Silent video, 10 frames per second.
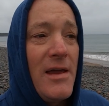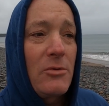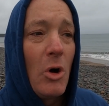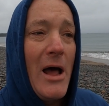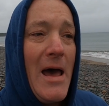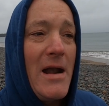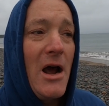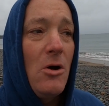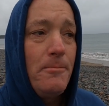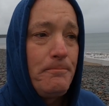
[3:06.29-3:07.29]
I think we'll head
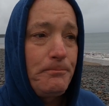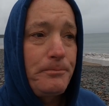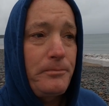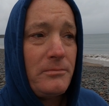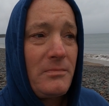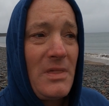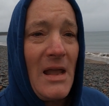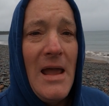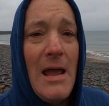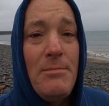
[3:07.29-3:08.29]
out
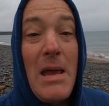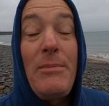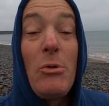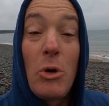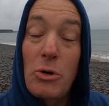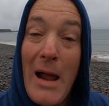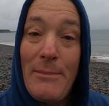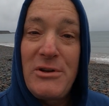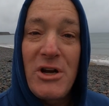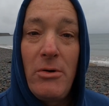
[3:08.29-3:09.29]
and maybe we'll
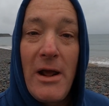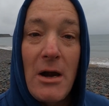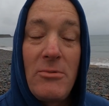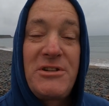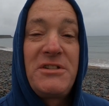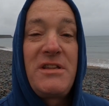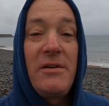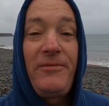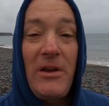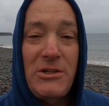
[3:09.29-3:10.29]
grab a Donair, which is
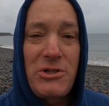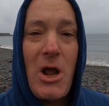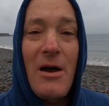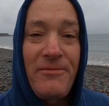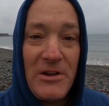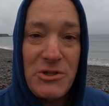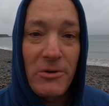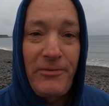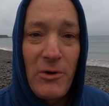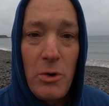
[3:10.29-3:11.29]
the
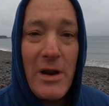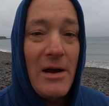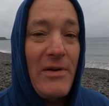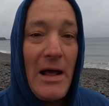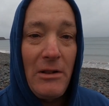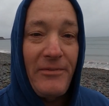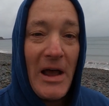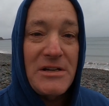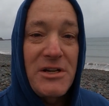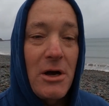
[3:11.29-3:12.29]
official food of
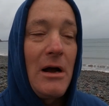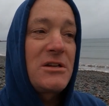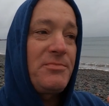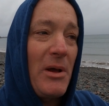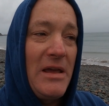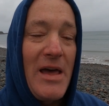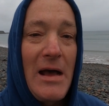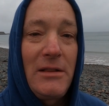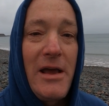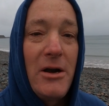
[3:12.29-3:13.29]
Halifax here. I'll explain
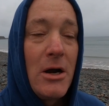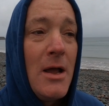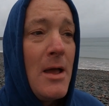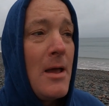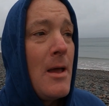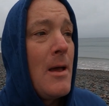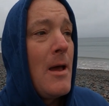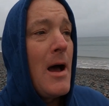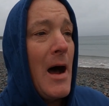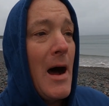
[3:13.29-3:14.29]
that later.
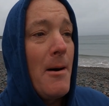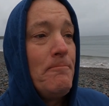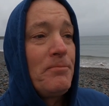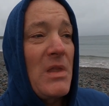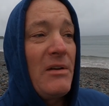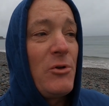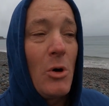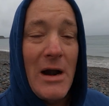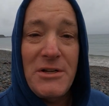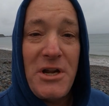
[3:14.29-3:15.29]
If
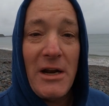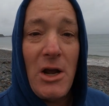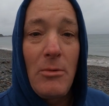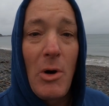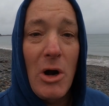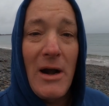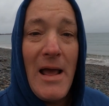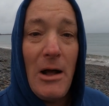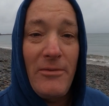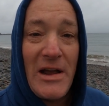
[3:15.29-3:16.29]
you want to check out more on
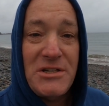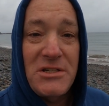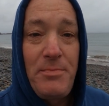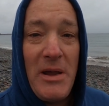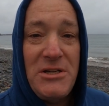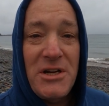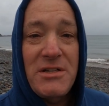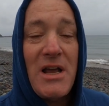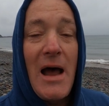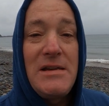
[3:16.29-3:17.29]
Halifax's
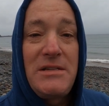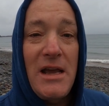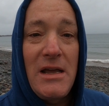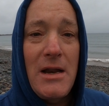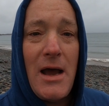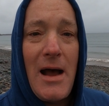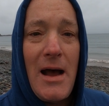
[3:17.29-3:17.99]
beaches, I did